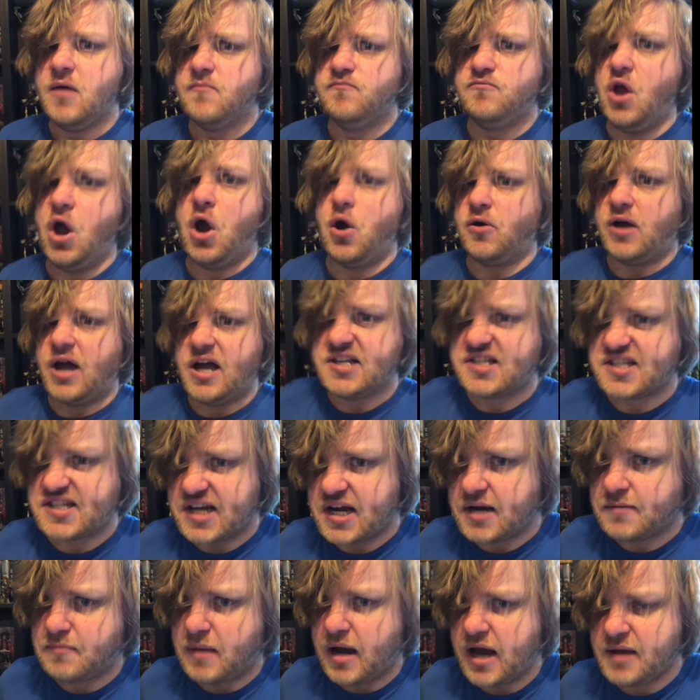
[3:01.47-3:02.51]
no, I
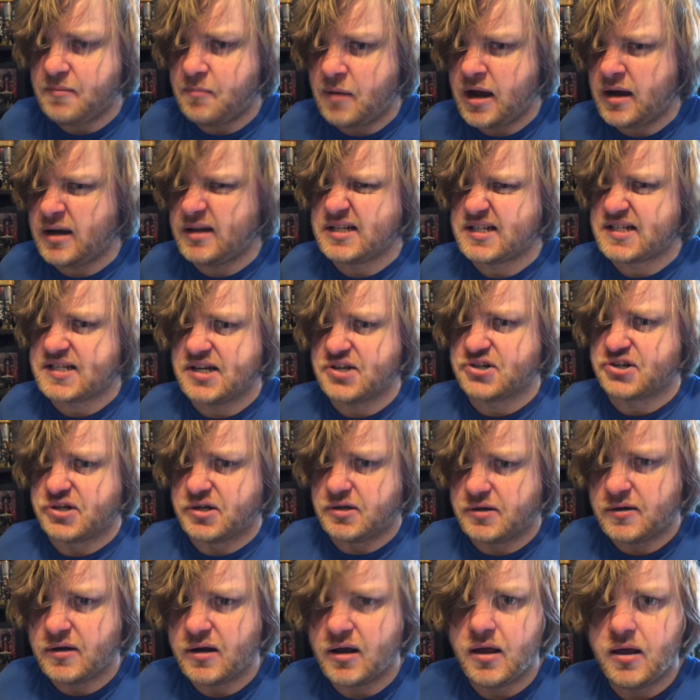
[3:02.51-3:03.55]
stand by my
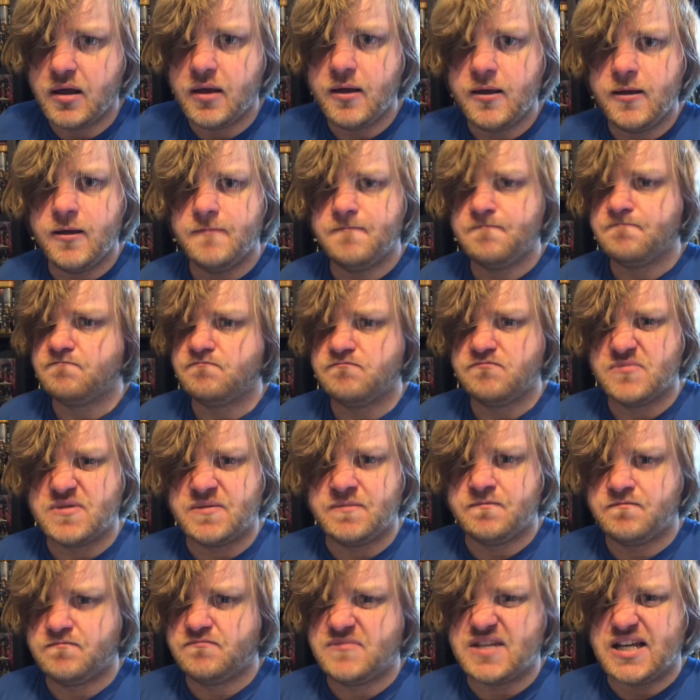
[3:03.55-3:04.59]
decision.
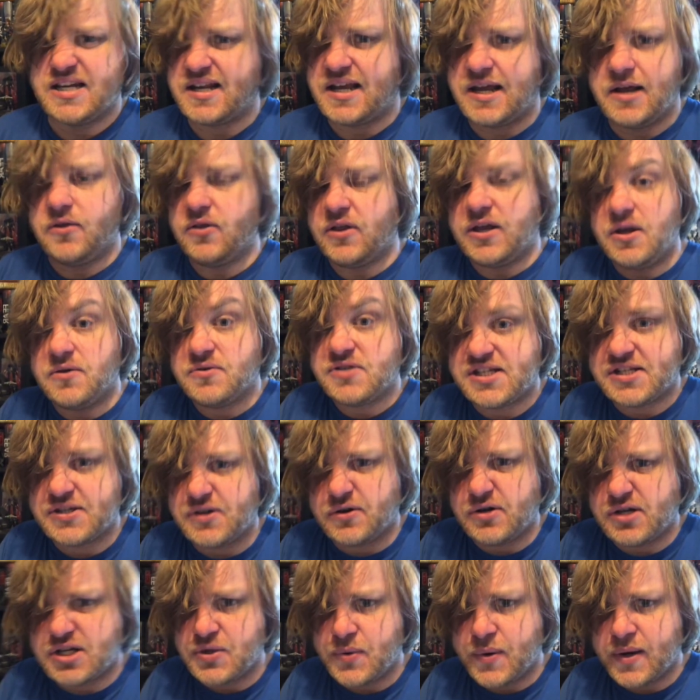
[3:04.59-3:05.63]
Did Helios
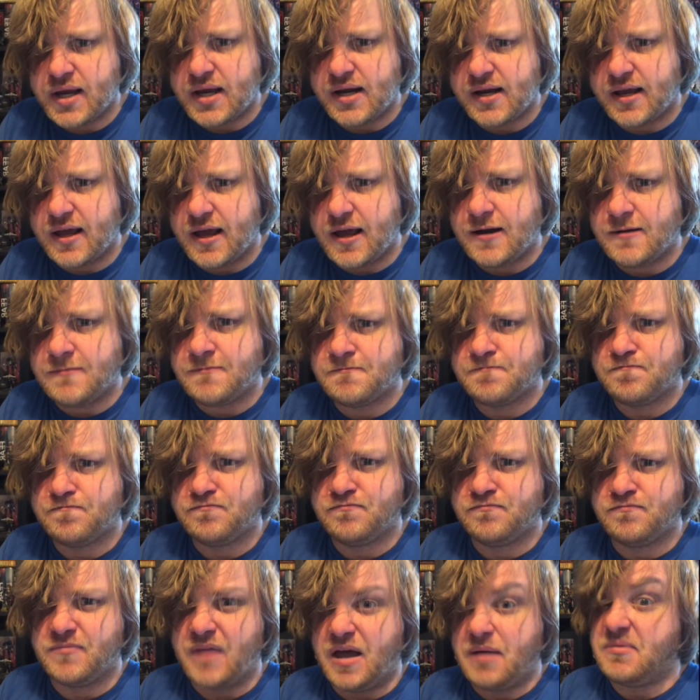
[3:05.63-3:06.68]
start doing it again?
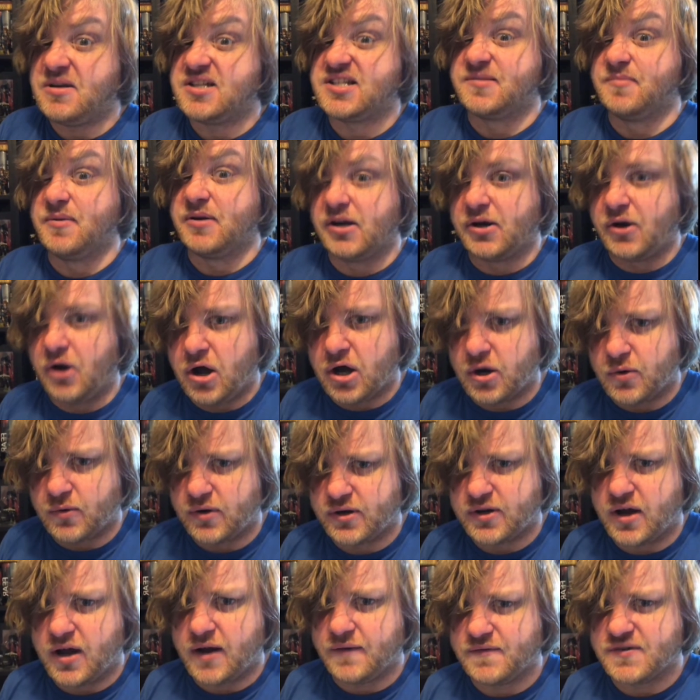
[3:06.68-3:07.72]
That must have been an
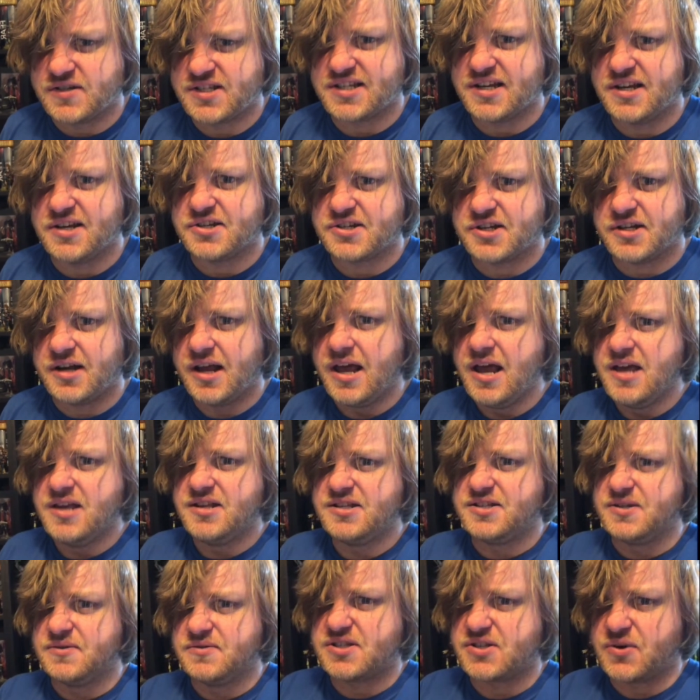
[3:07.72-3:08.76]
awkward conversation.
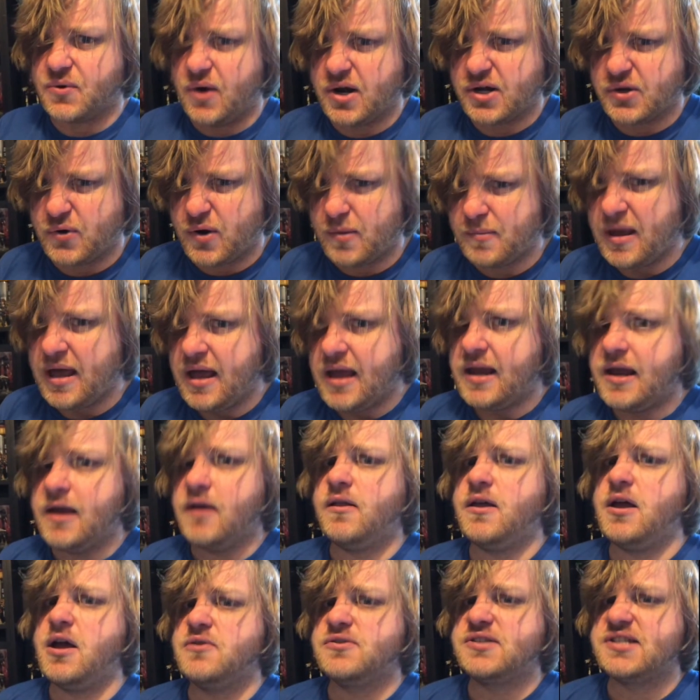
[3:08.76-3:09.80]
Zeus going to him,
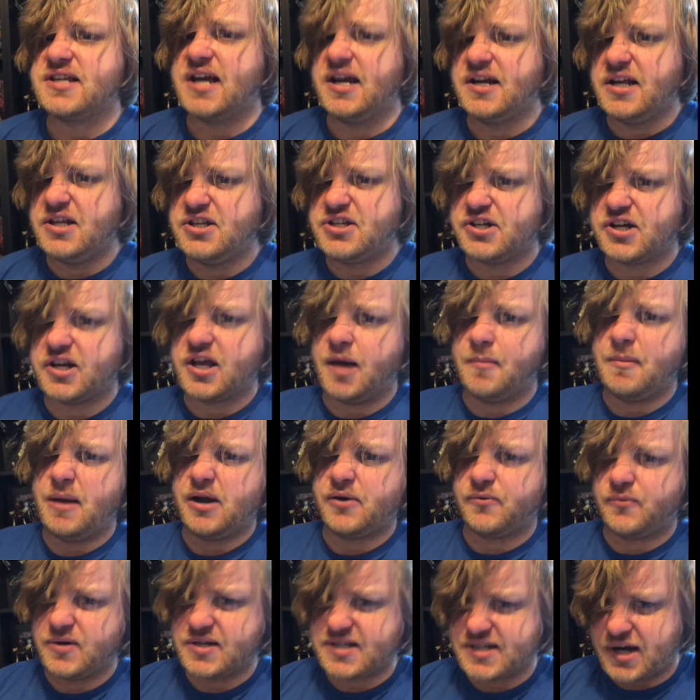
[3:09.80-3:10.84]
Helios, I need you to come out
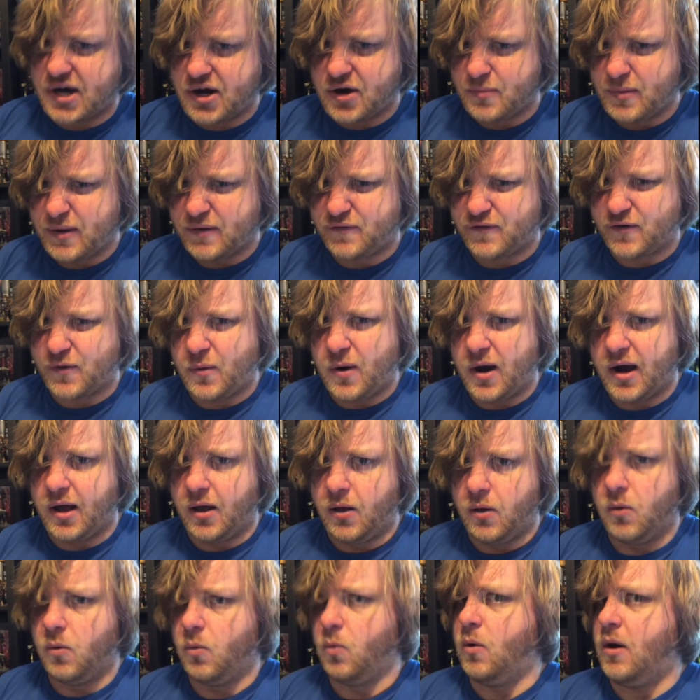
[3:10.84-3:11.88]
of retirement for a
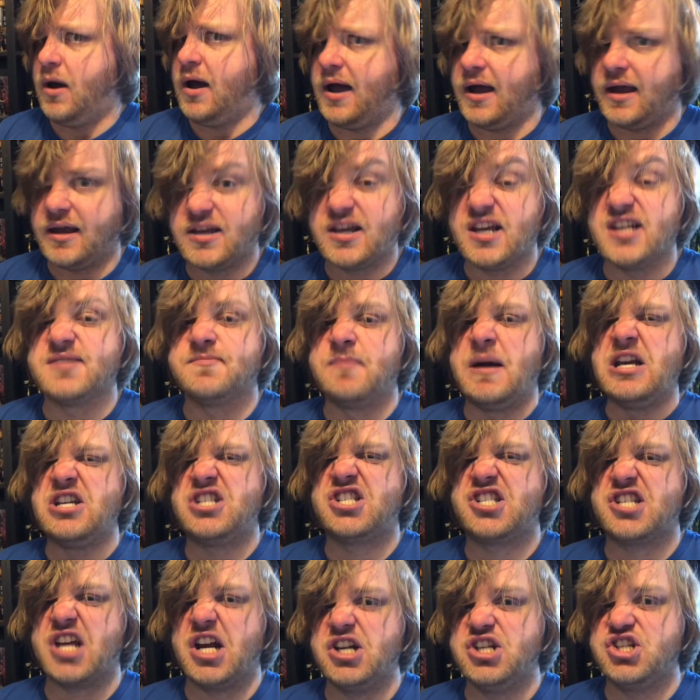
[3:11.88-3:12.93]
while. Why? Because my
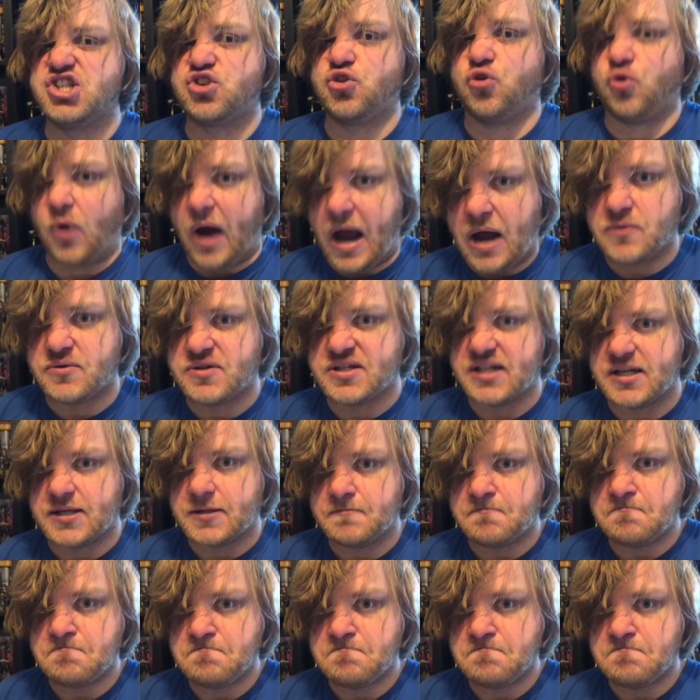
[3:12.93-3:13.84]
sun is grounded.